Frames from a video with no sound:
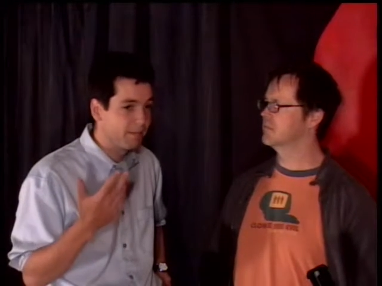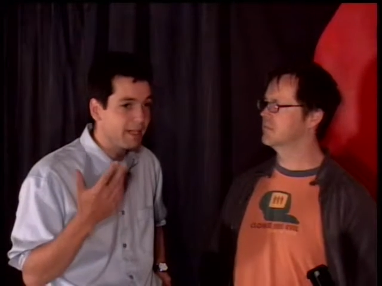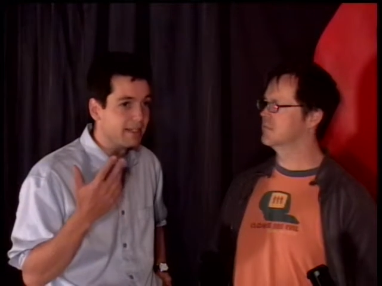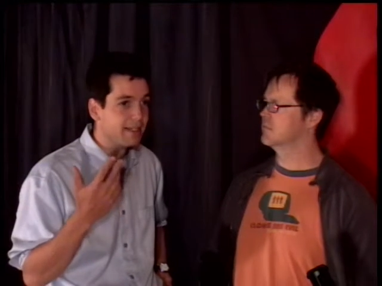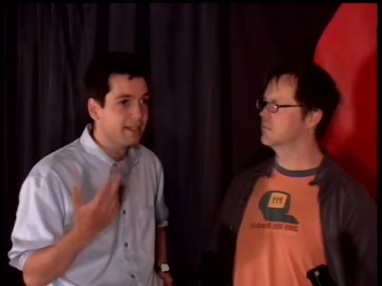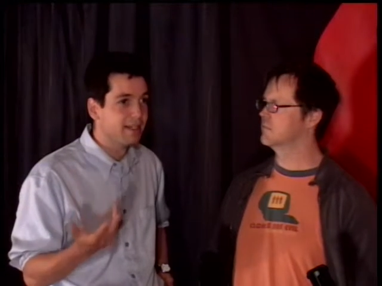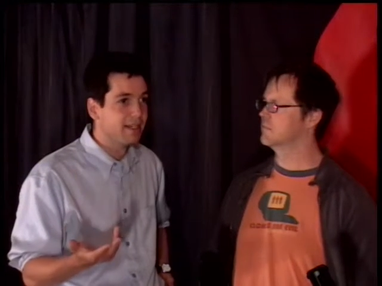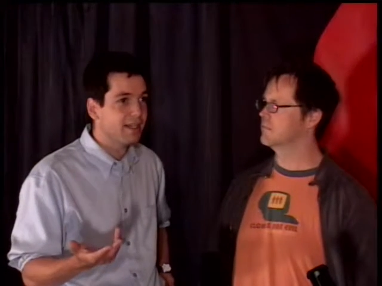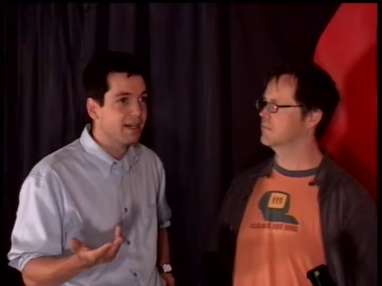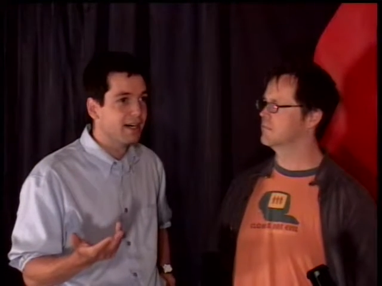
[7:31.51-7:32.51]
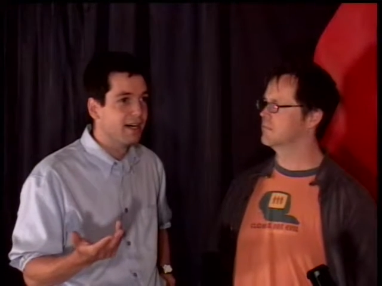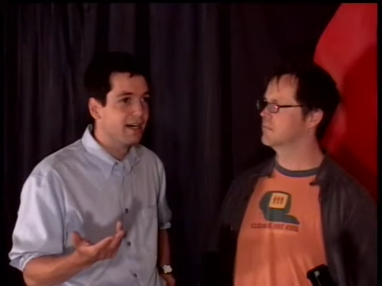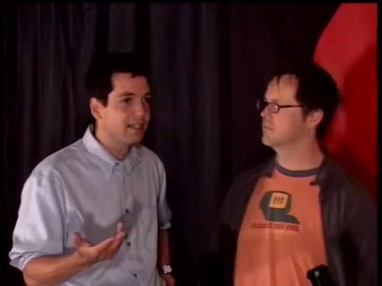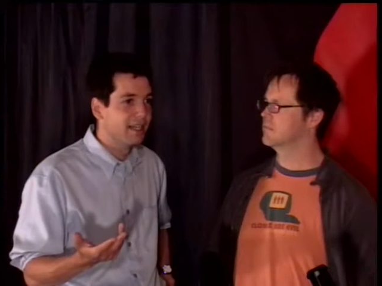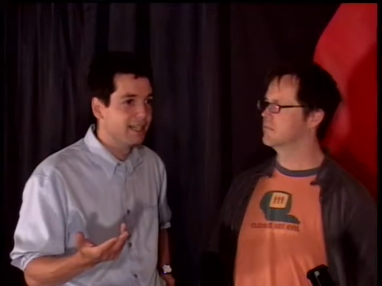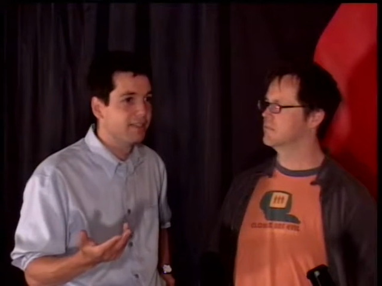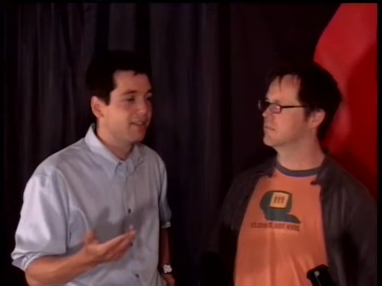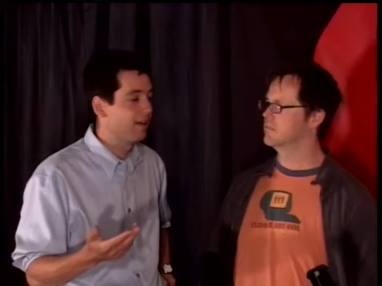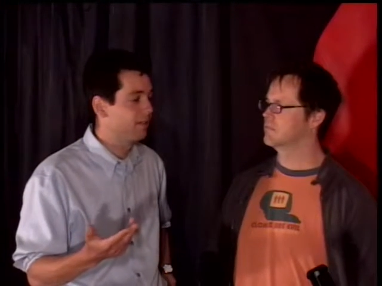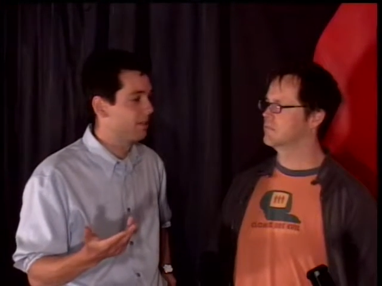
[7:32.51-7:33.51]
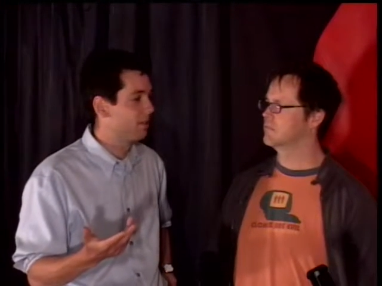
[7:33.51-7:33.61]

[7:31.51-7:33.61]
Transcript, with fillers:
Speaker 1: But uh, and so that was a